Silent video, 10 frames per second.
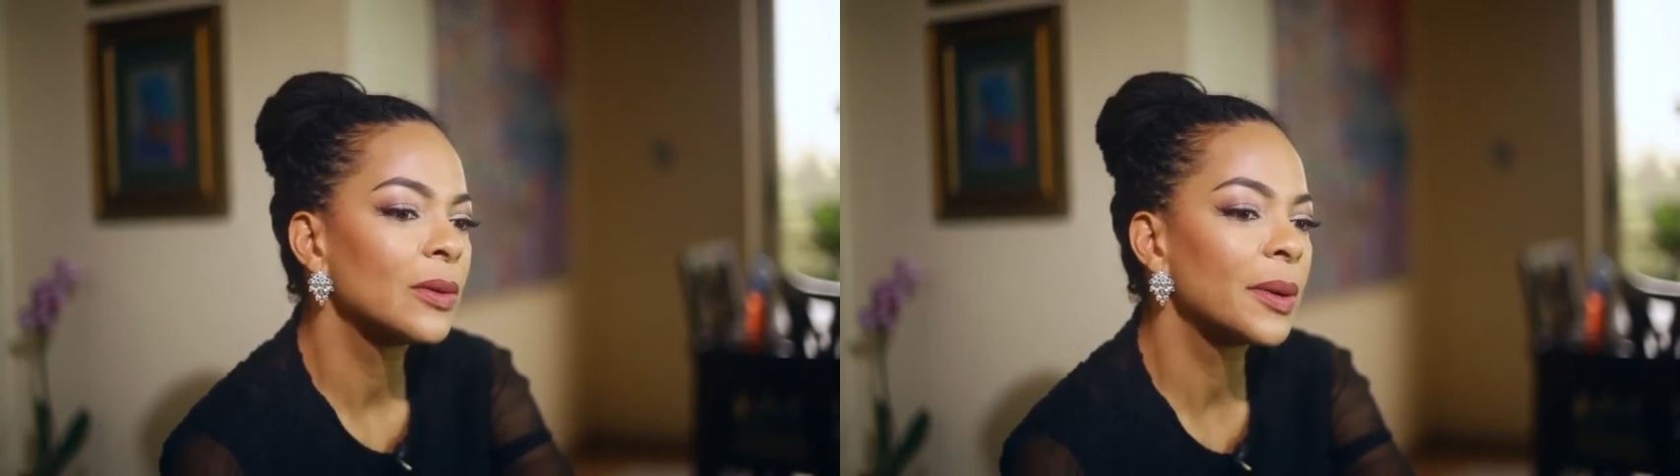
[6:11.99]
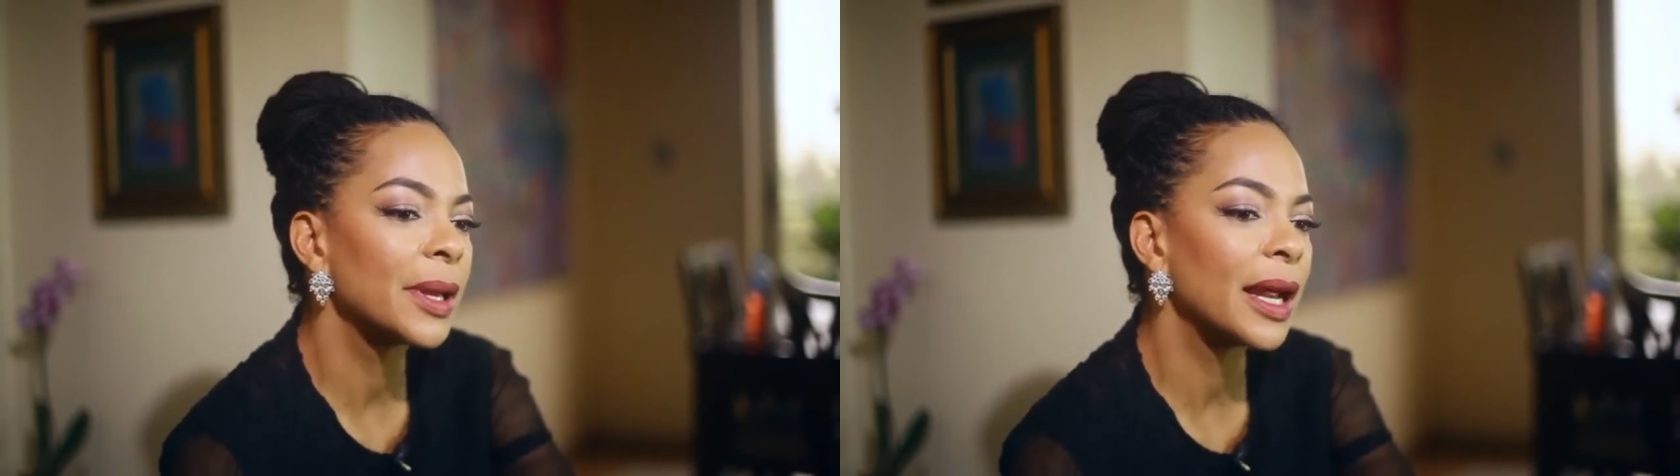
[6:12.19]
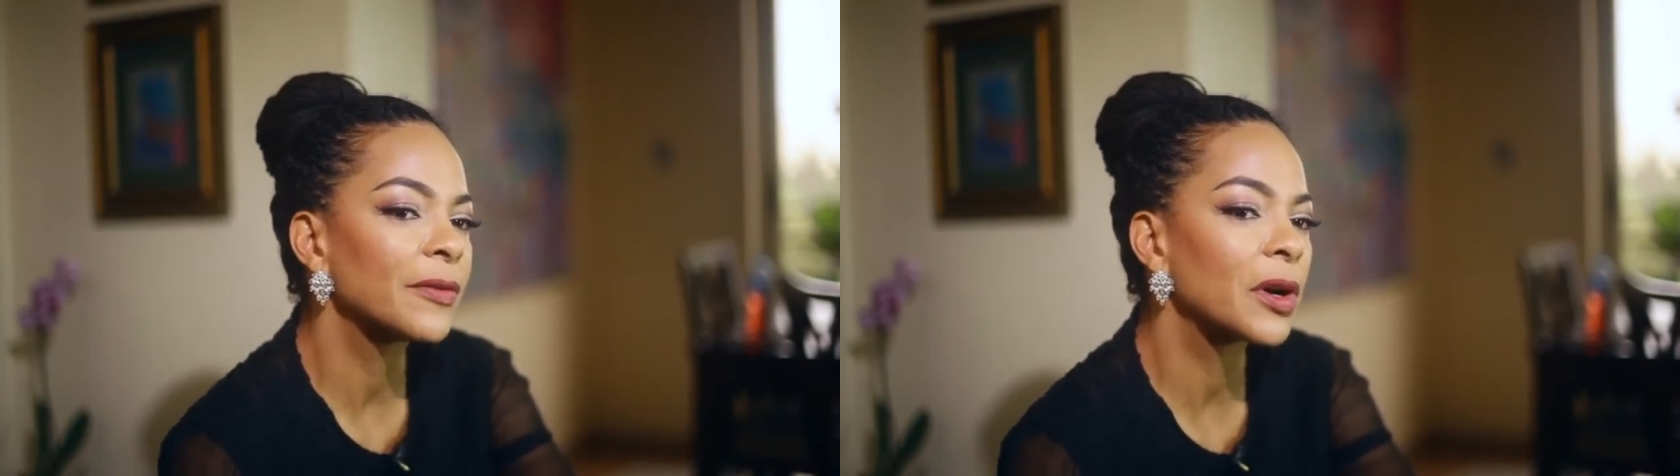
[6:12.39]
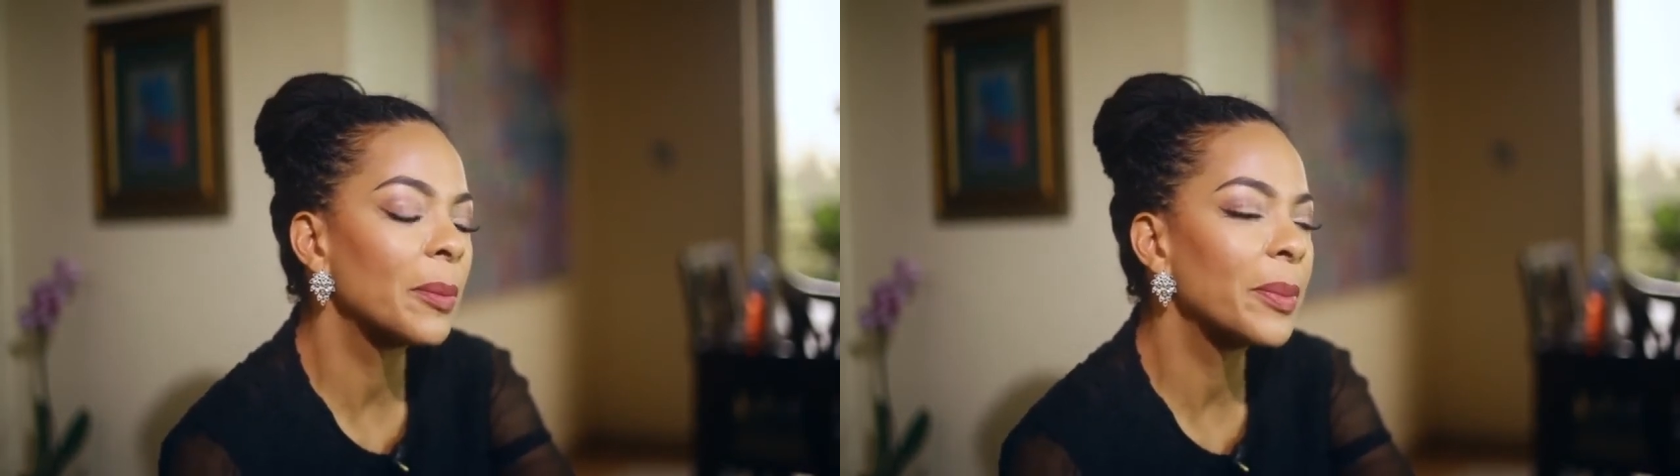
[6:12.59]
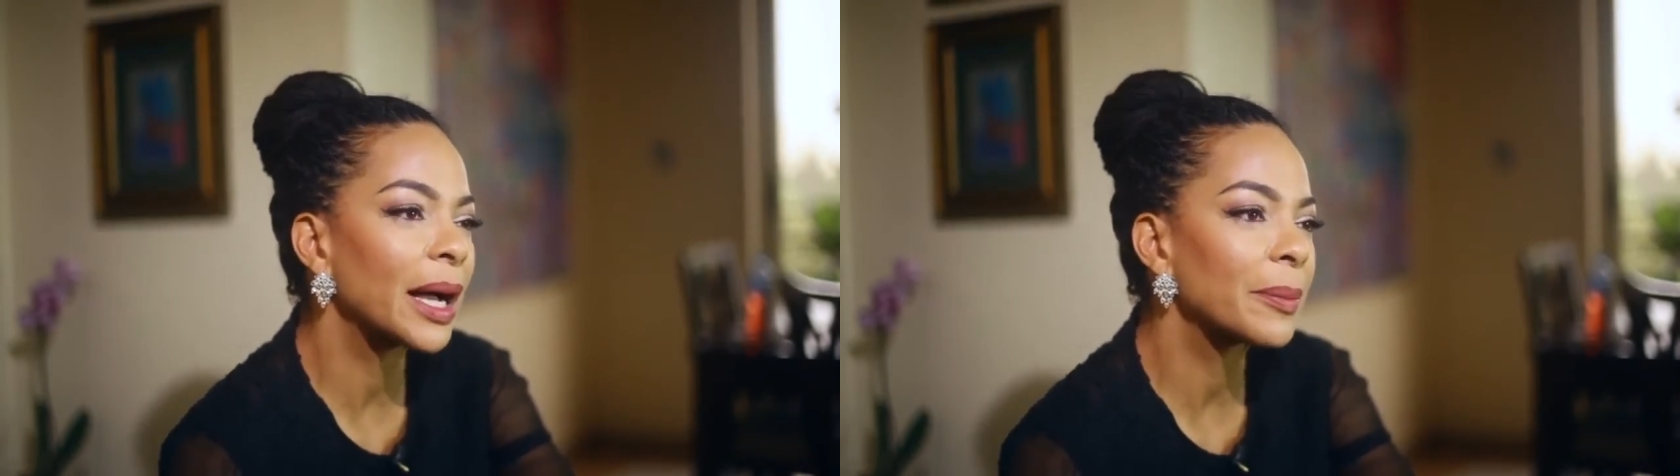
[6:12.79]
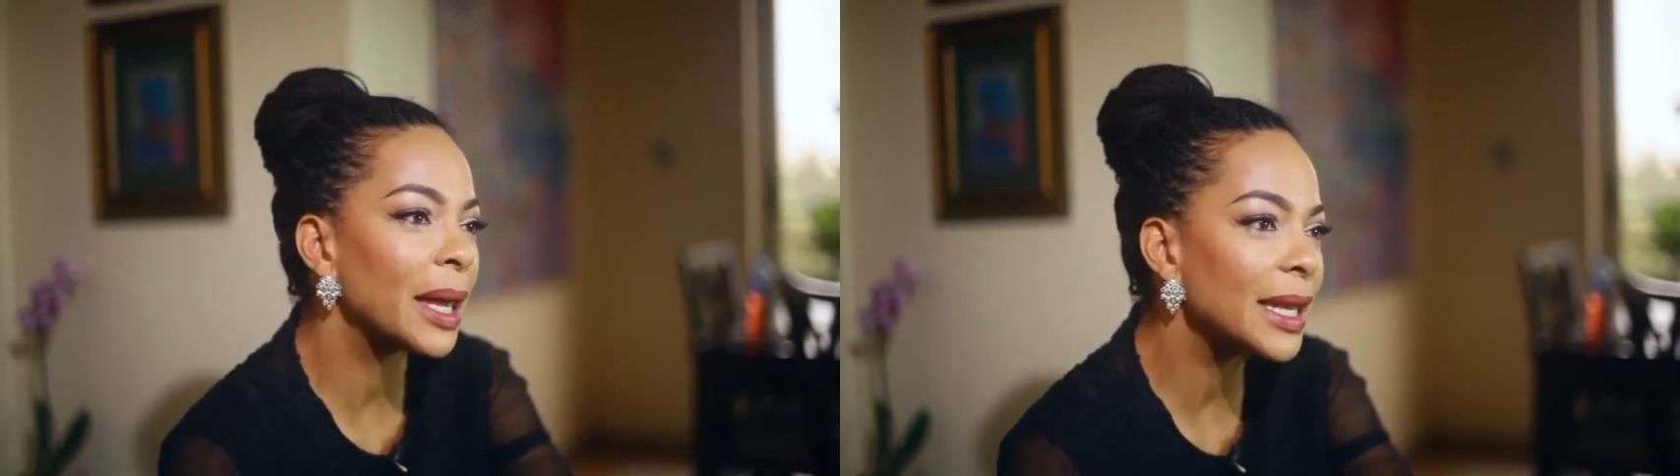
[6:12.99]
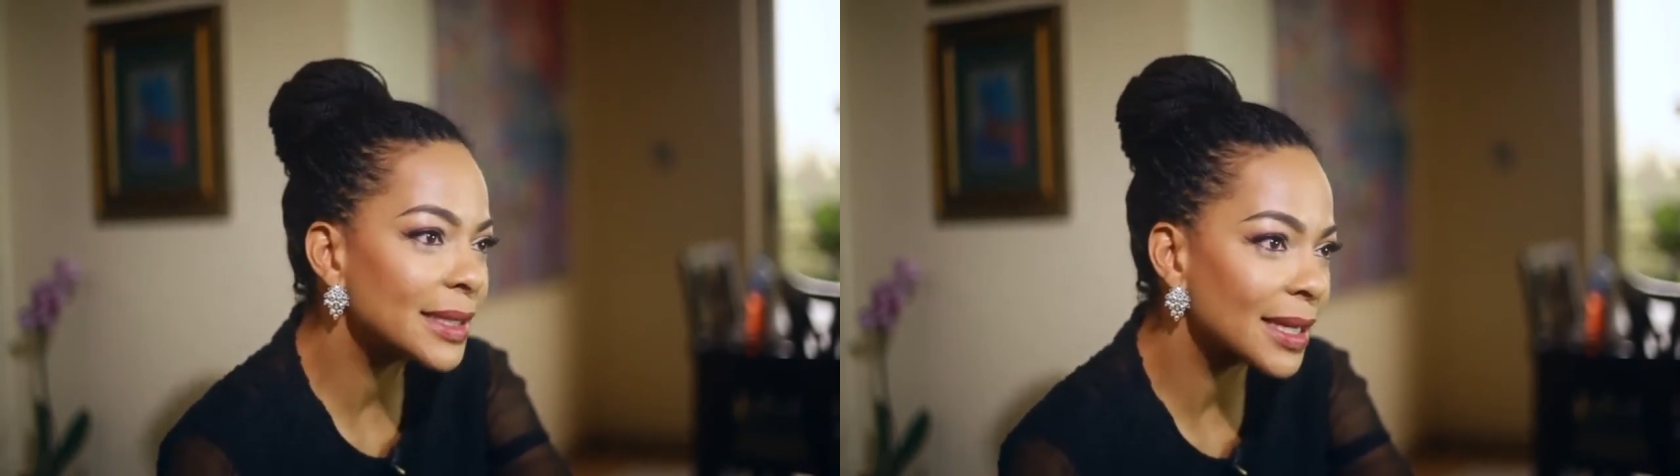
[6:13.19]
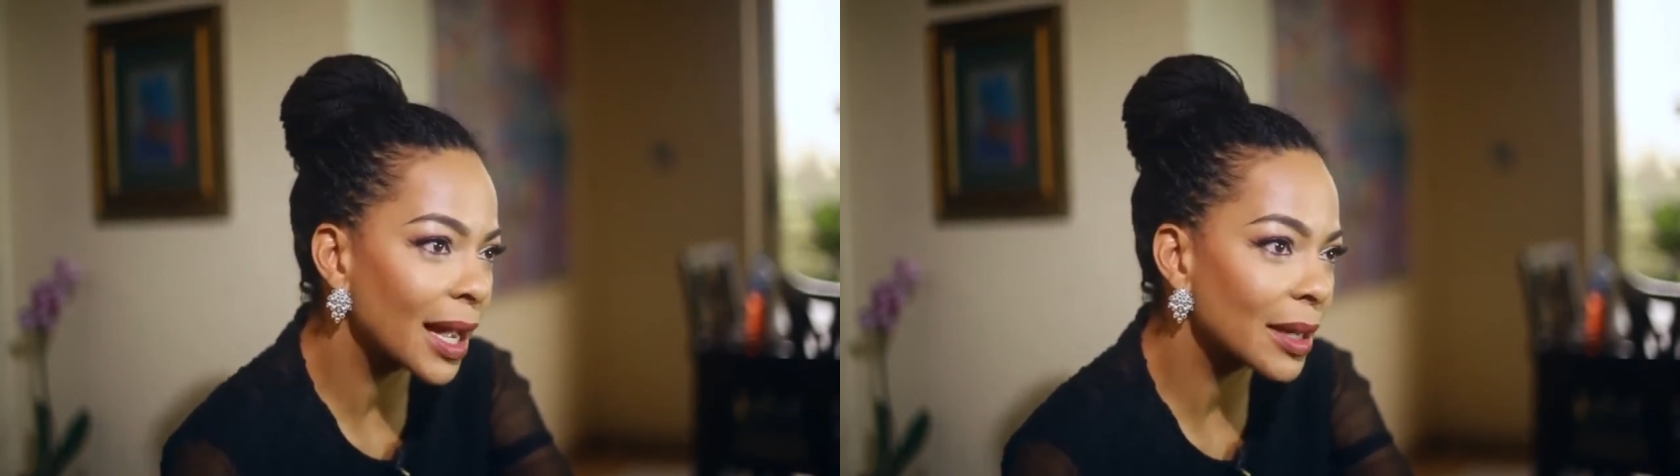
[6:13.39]
women have come back
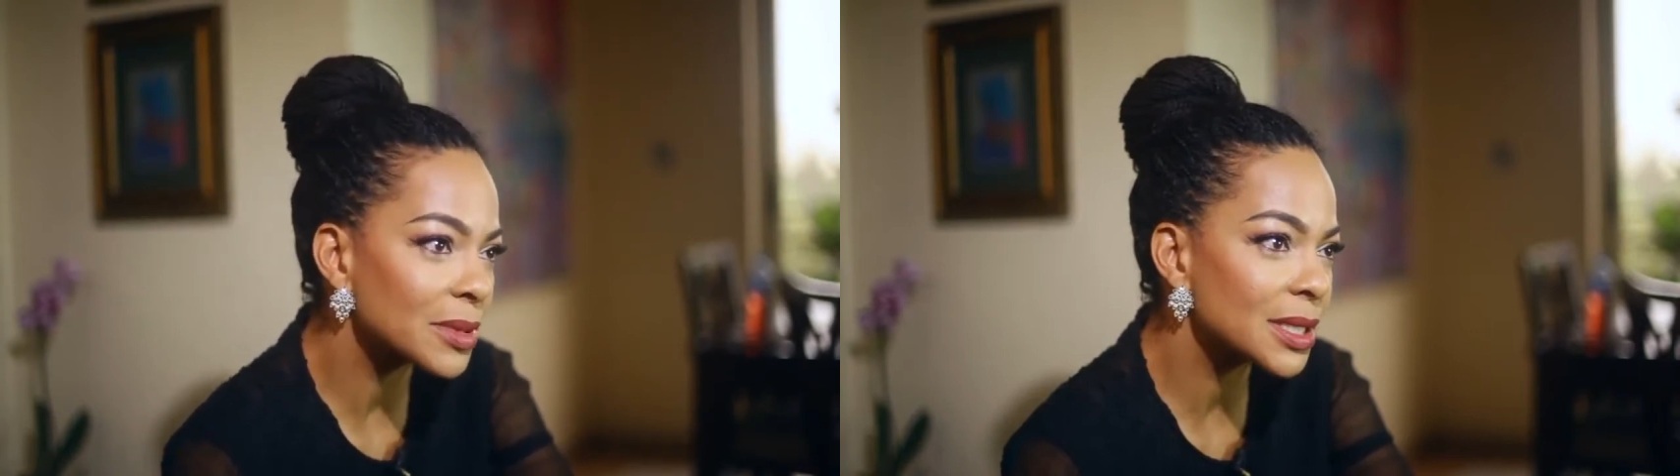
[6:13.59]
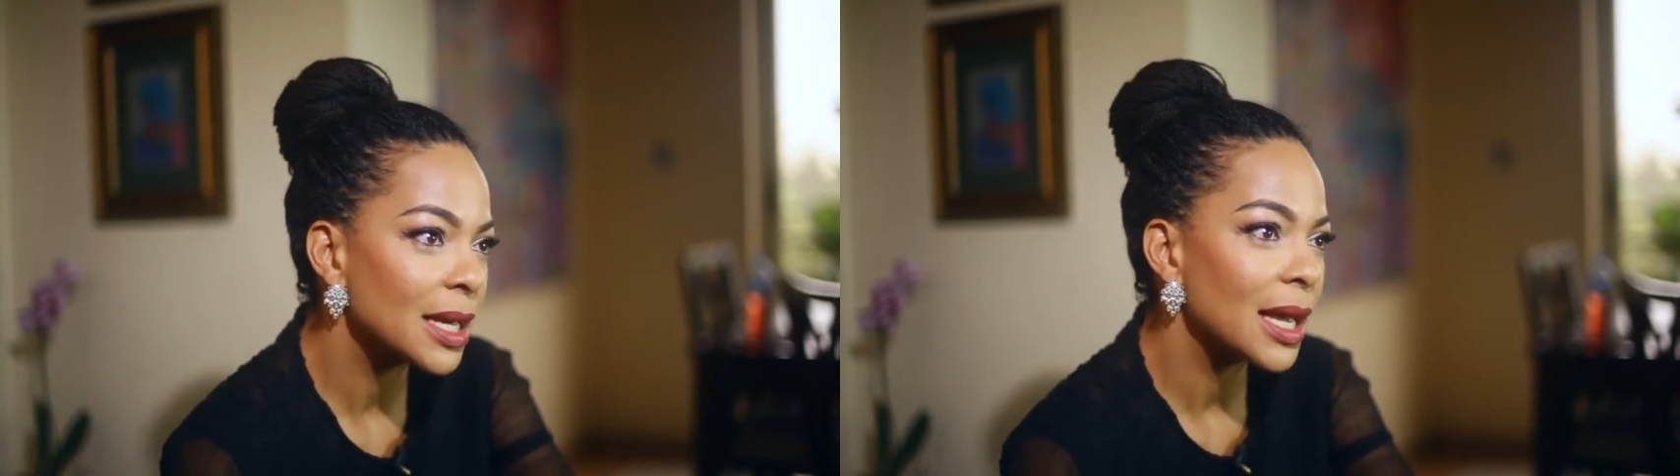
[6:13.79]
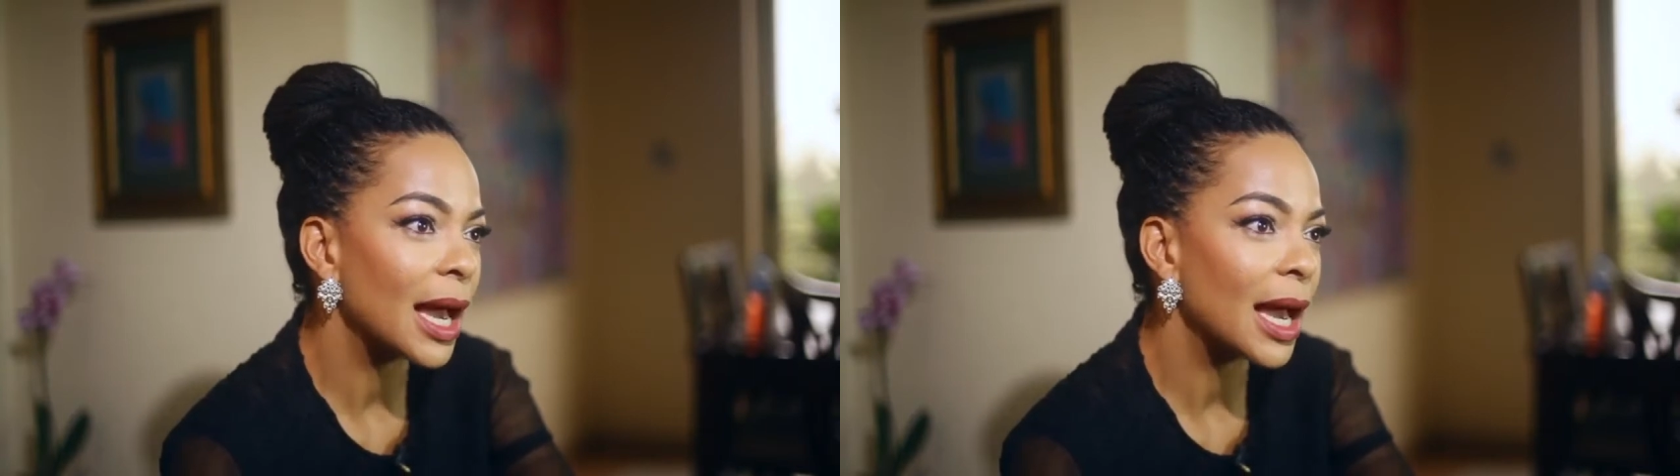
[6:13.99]
many times